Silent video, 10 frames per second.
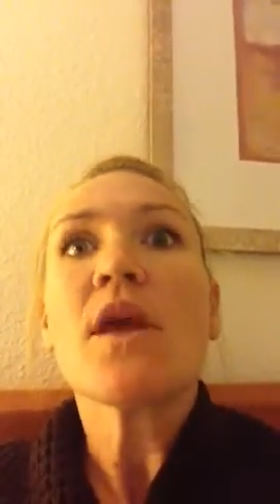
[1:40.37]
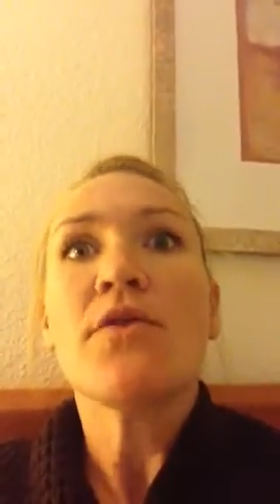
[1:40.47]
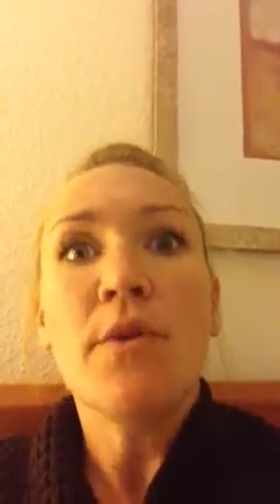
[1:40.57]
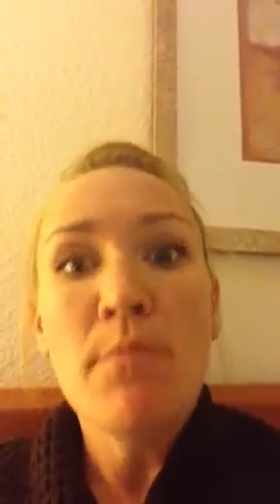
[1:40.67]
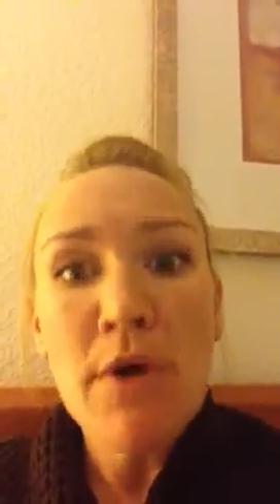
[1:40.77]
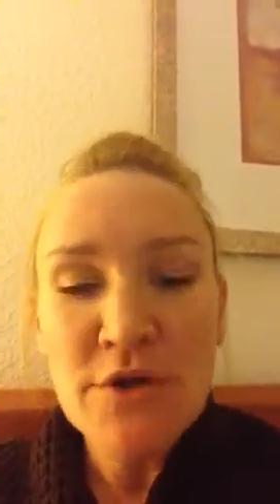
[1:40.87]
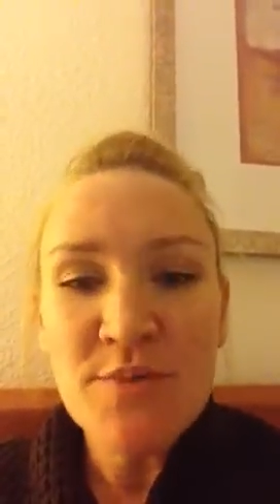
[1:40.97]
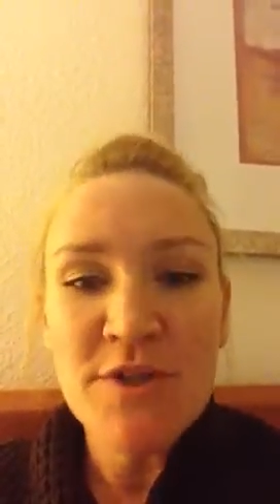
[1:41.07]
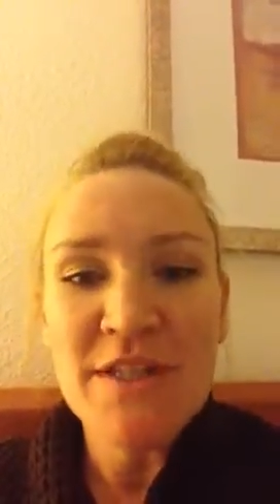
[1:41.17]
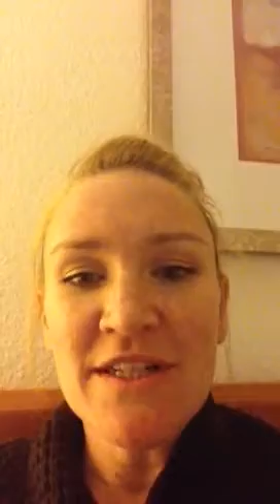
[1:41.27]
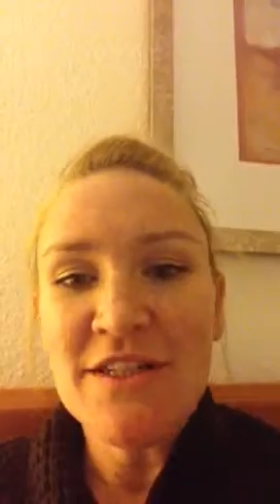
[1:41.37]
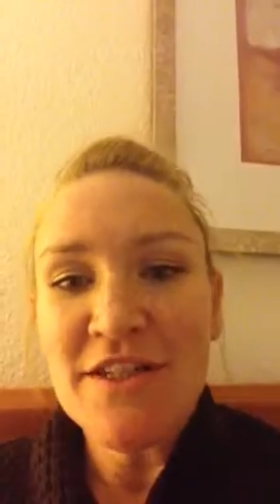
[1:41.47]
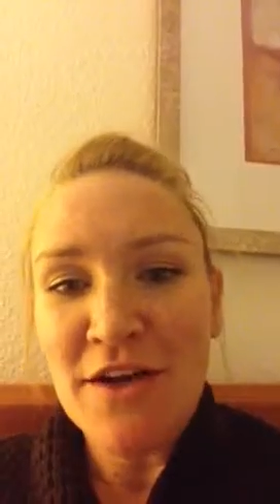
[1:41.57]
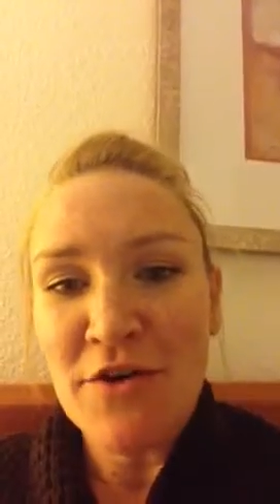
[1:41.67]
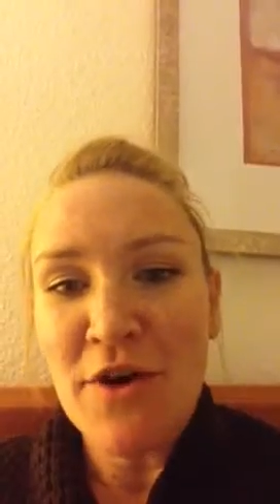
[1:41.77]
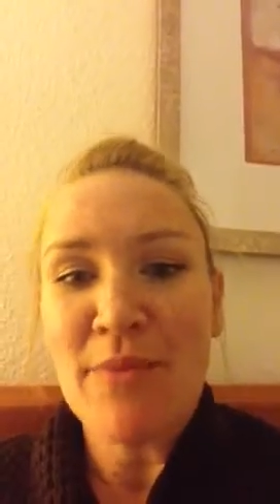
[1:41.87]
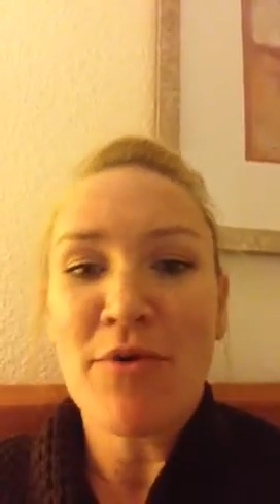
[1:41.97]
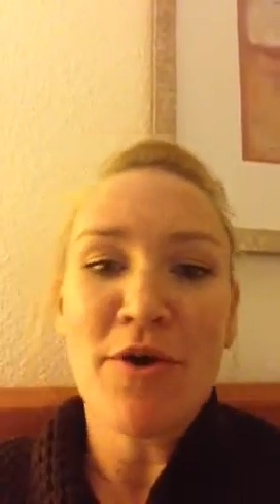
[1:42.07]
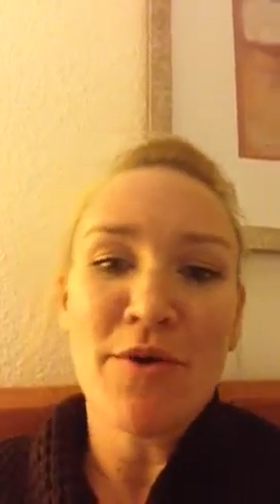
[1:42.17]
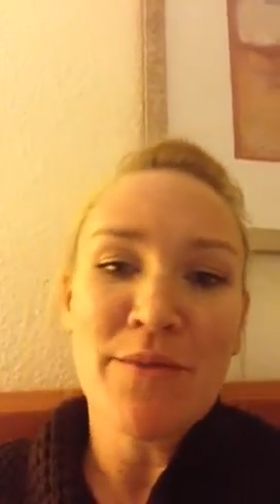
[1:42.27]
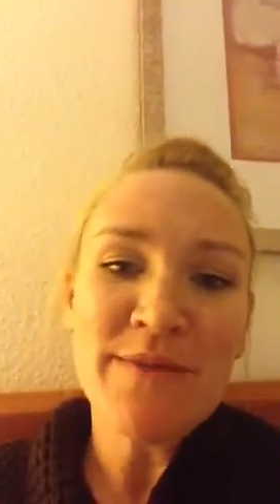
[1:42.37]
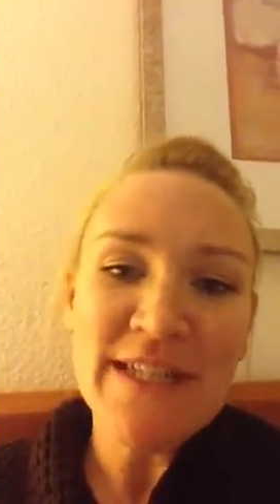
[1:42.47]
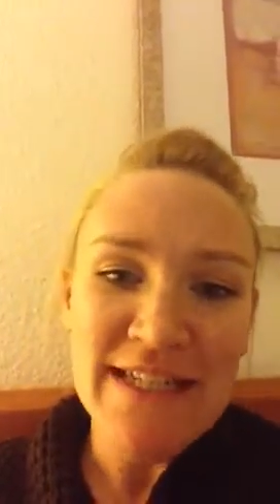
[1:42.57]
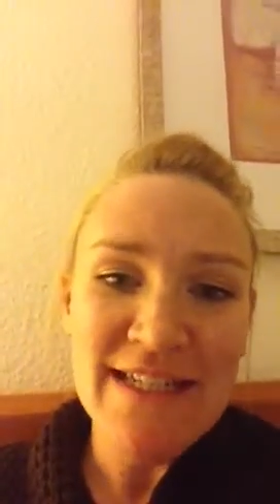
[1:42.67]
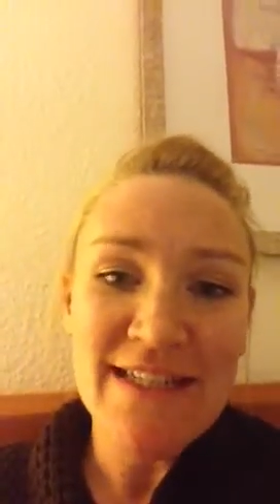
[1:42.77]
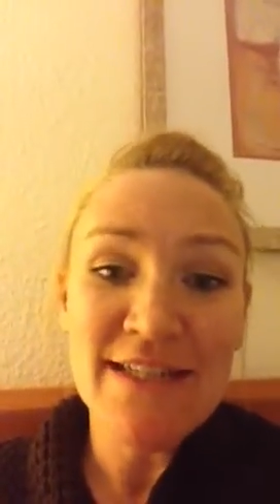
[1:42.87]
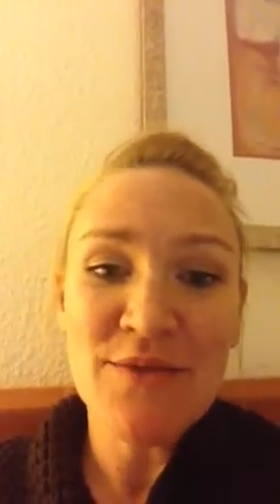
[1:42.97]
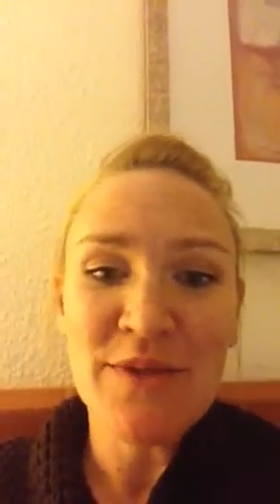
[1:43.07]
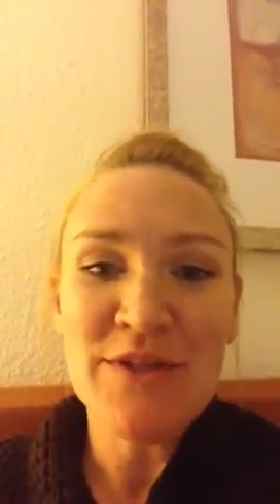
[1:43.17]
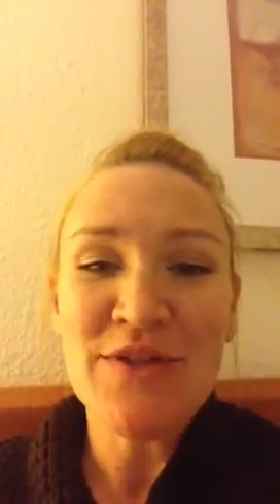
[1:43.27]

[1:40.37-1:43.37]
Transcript: the most prestigious undergrad programs into this one.